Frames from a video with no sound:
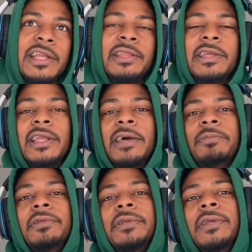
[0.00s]
Anything could
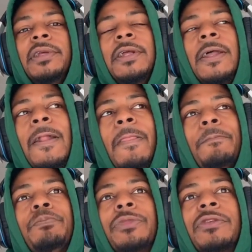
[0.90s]
happen.
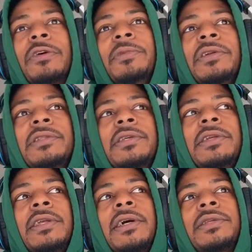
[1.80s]
So I'm here to tell
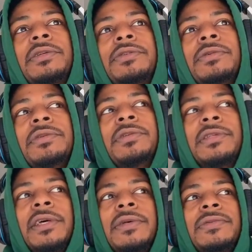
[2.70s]
you guys, control
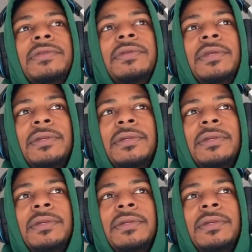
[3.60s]
yourselves.